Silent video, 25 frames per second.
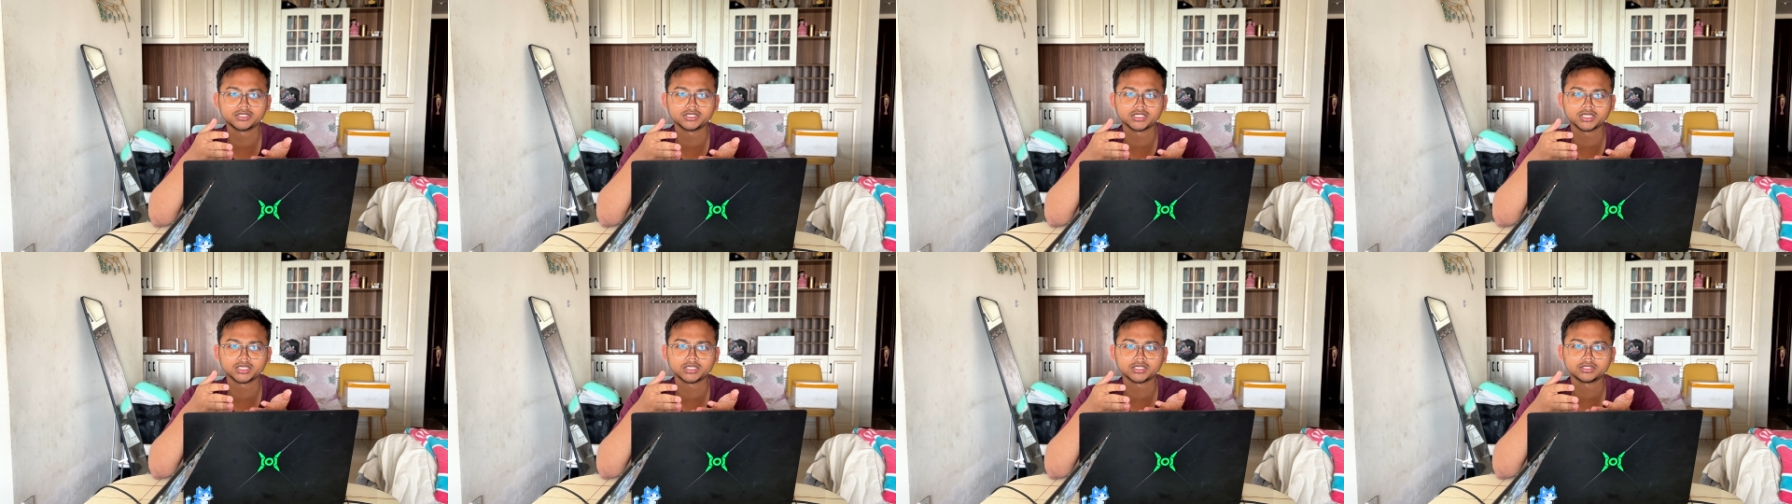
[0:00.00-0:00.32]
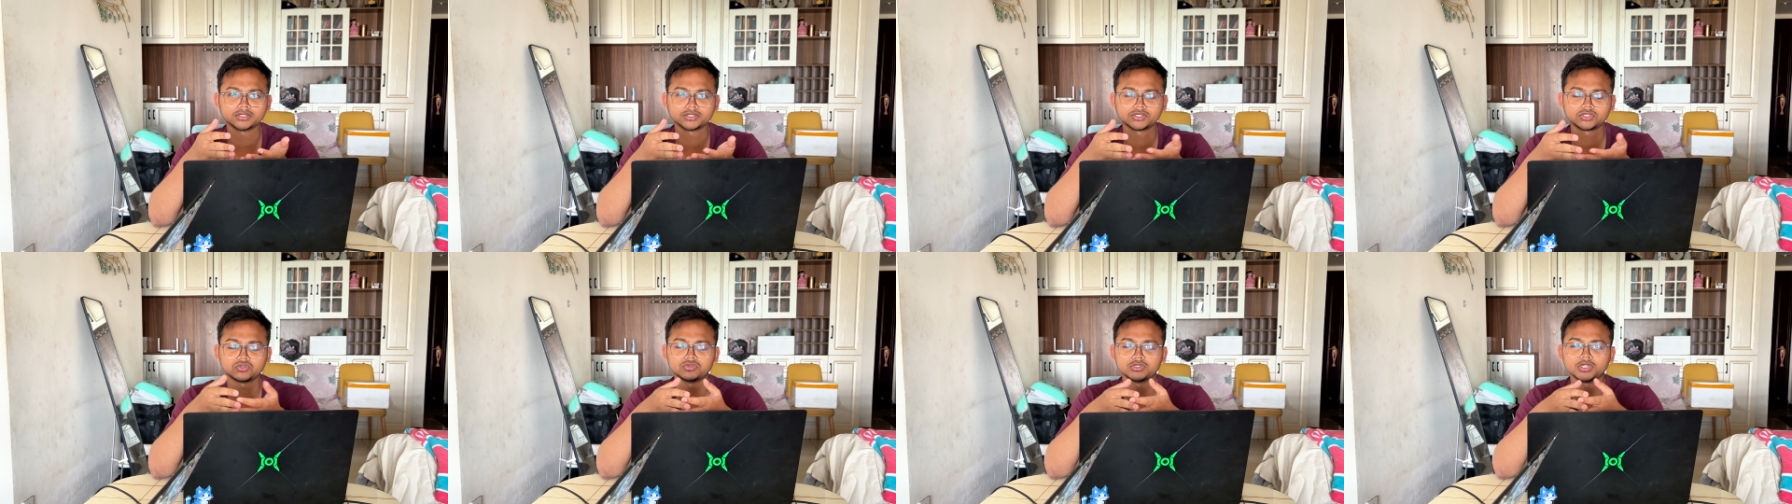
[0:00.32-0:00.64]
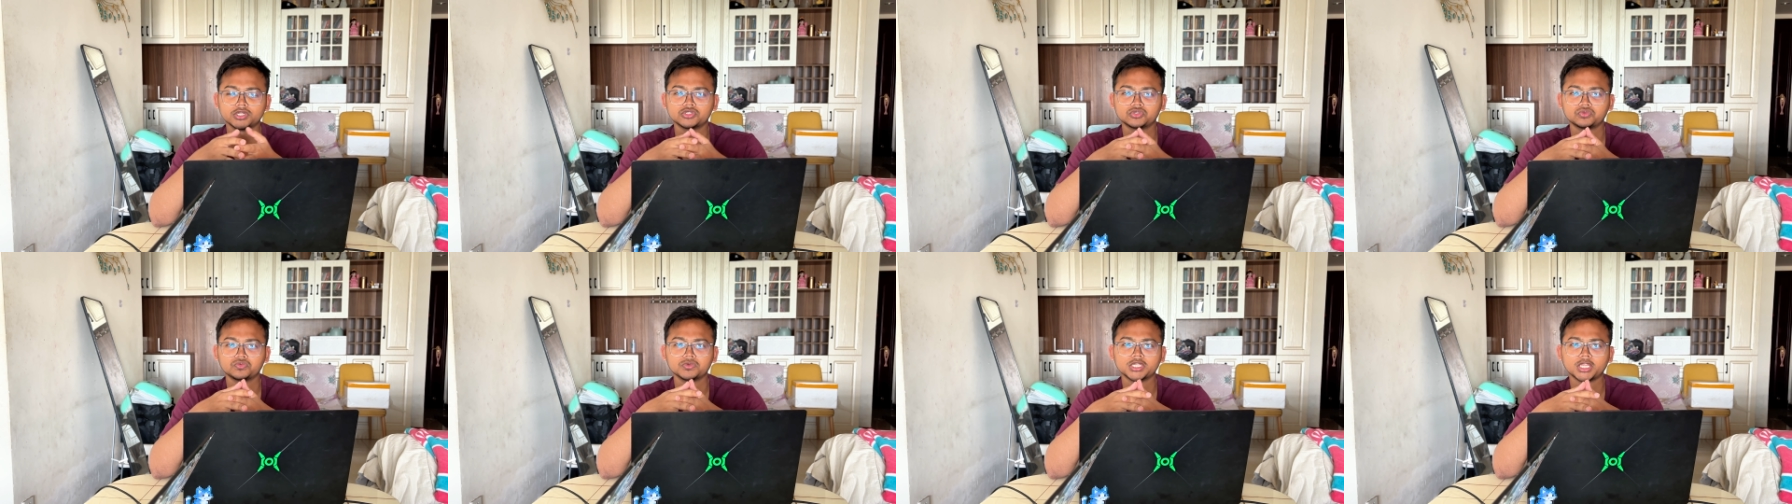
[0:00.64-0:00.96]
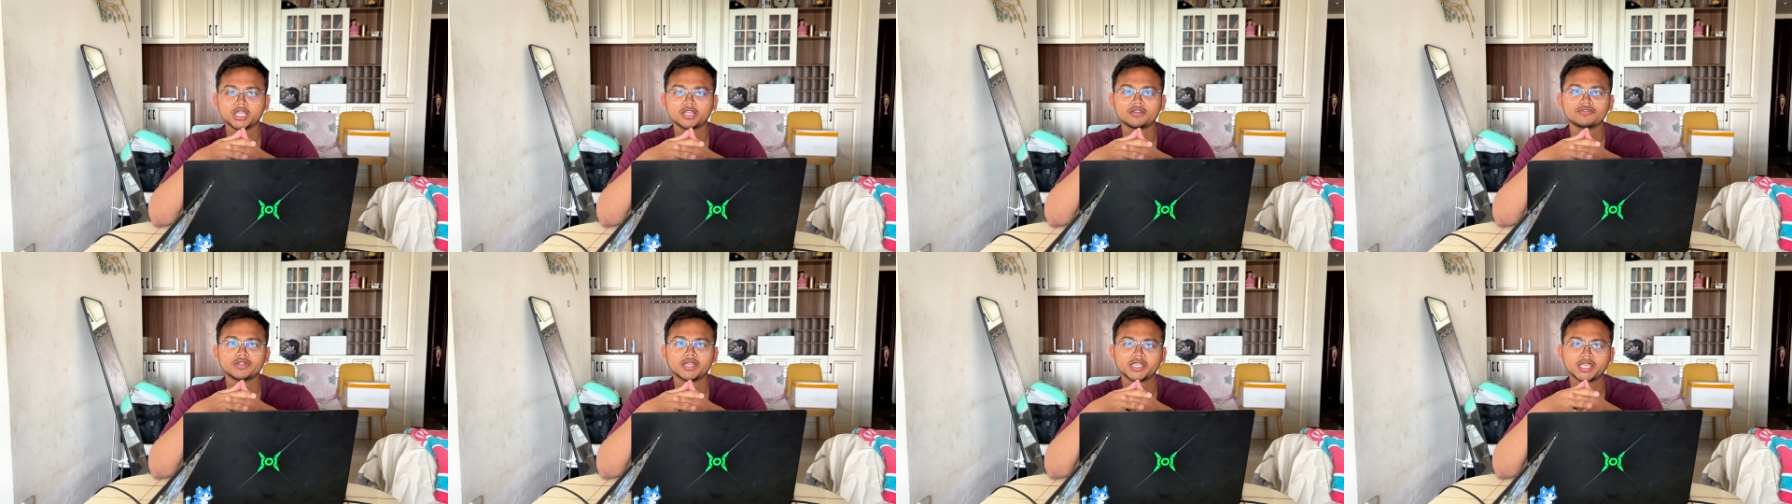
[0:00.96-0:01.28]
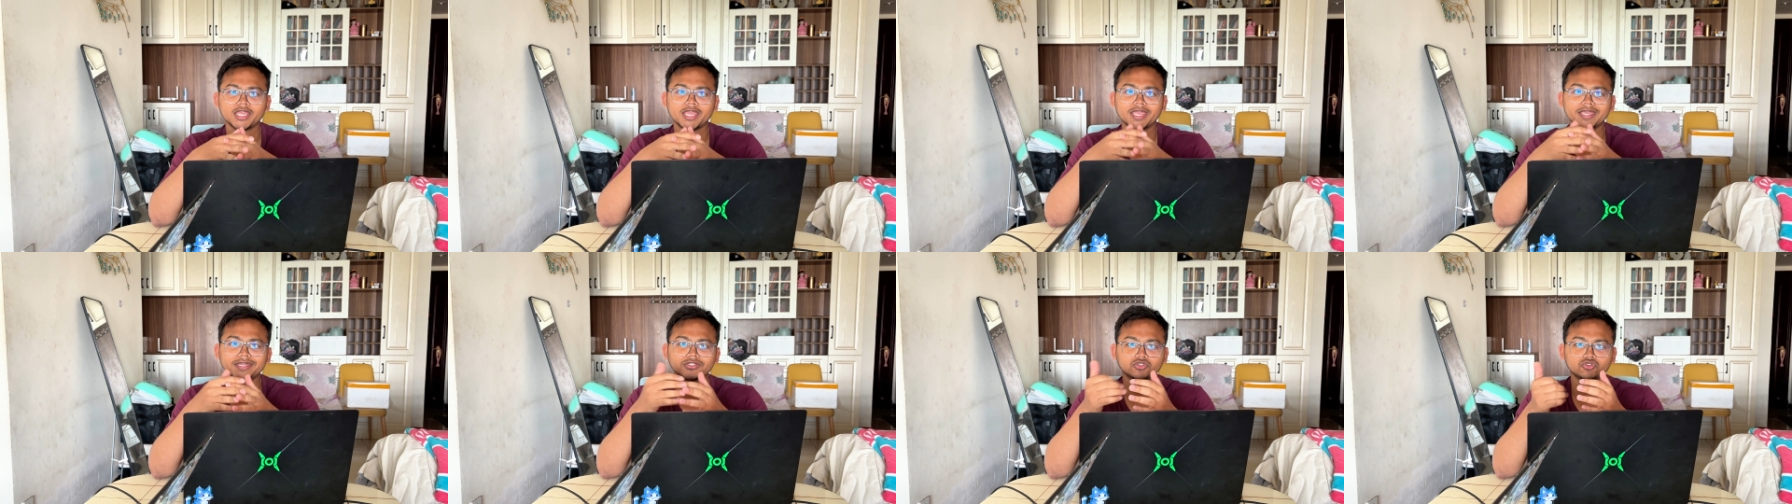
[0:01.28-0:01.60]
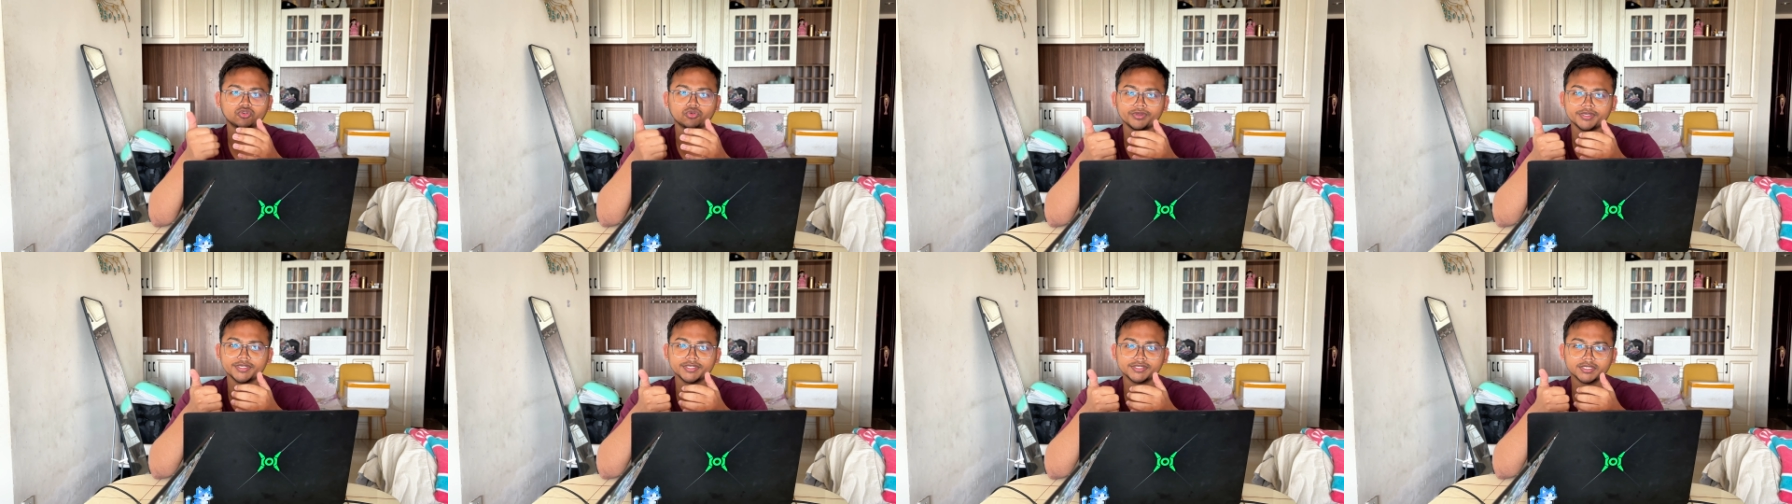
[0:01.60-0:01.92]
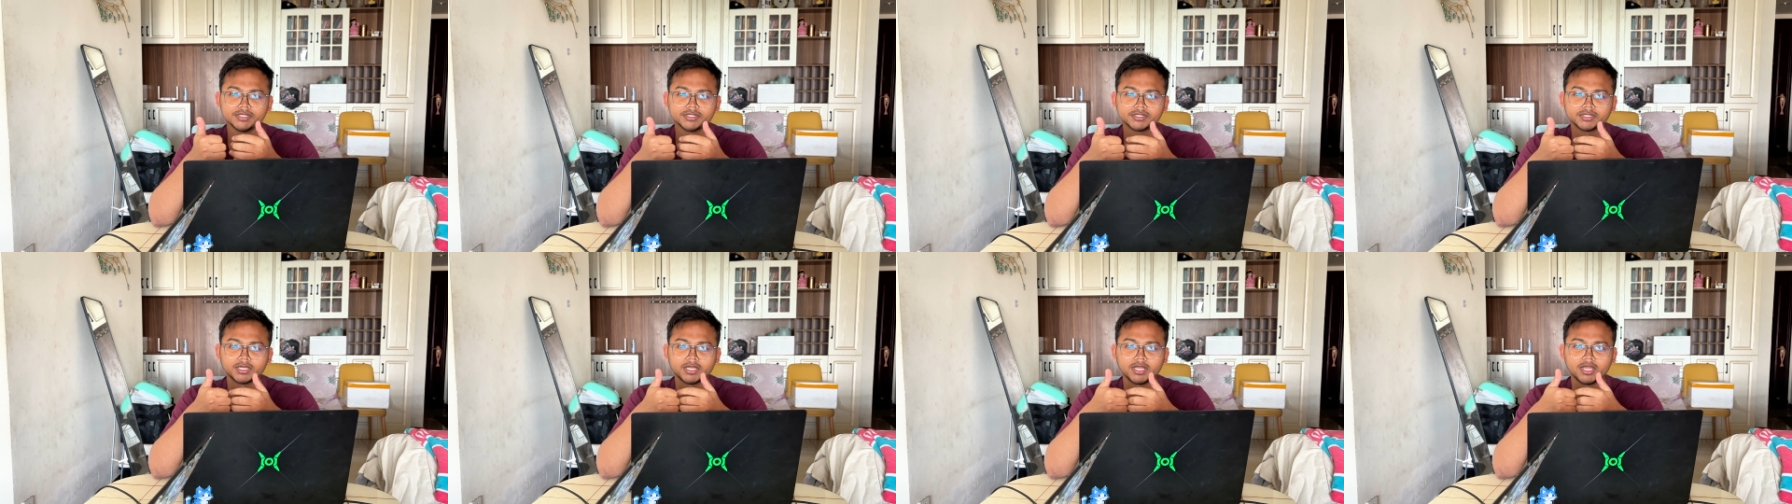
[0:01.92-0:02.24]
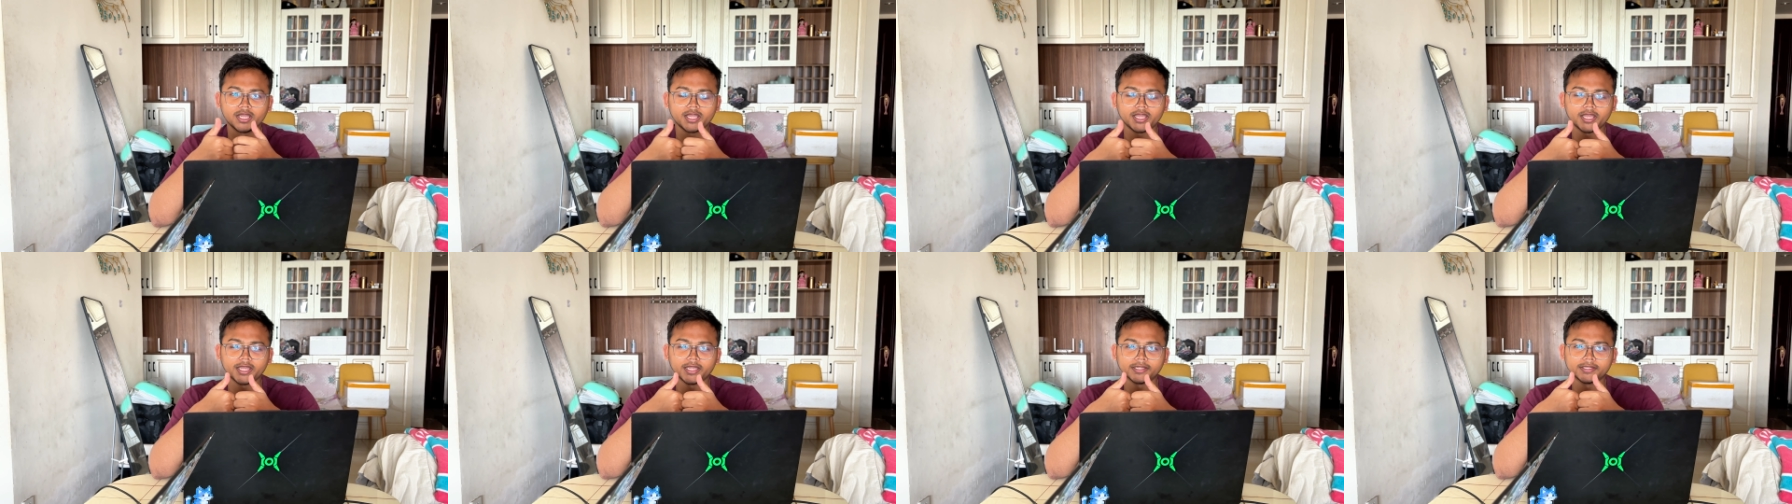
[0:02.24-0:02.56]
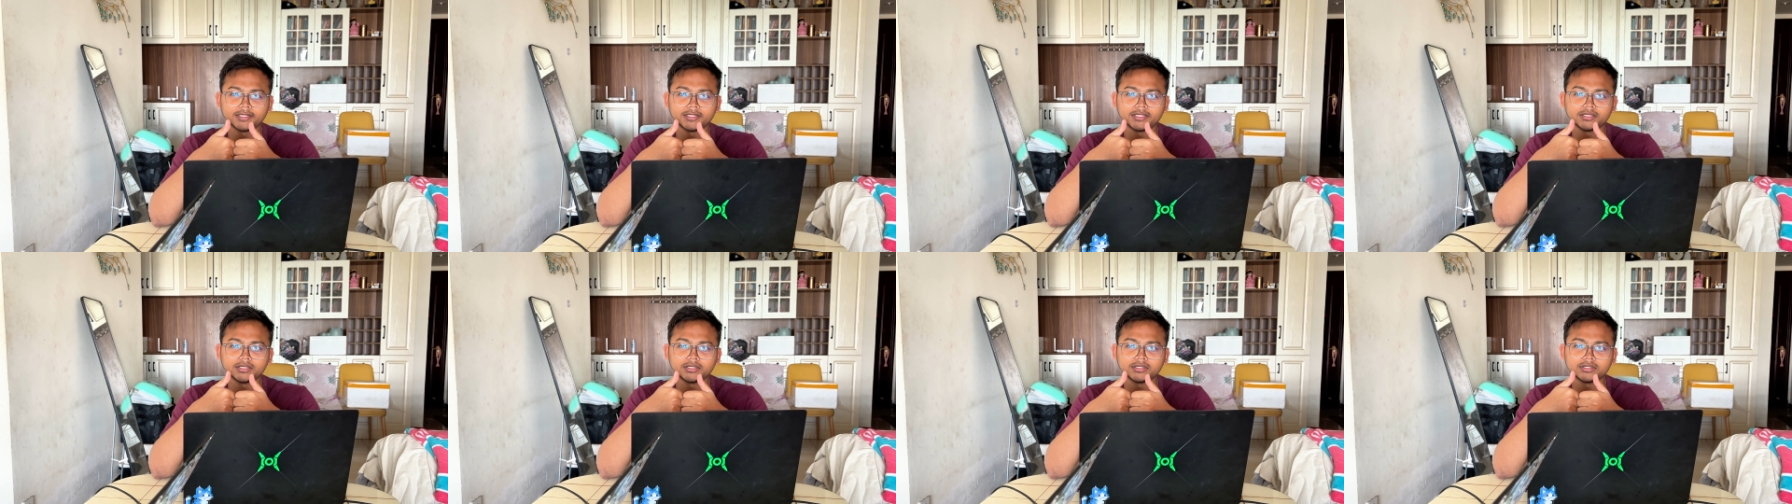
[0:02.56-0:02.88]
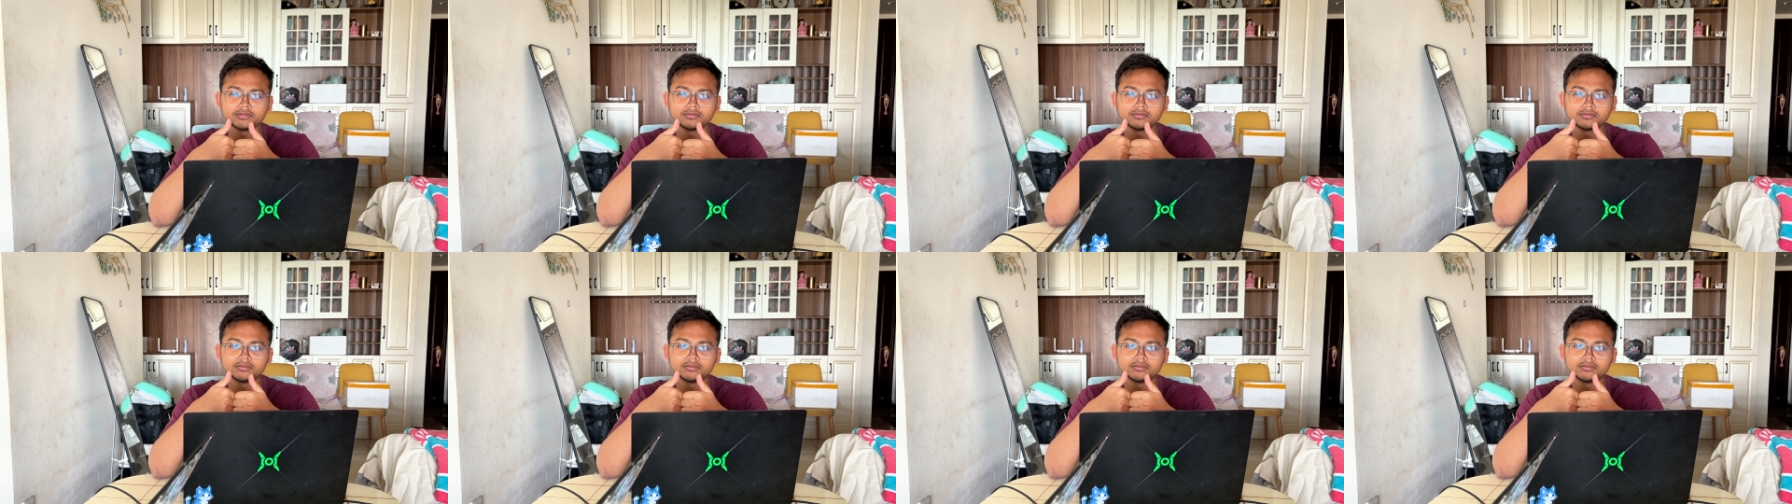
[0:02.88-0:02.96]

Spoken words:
the students will have like 8 quizzes, and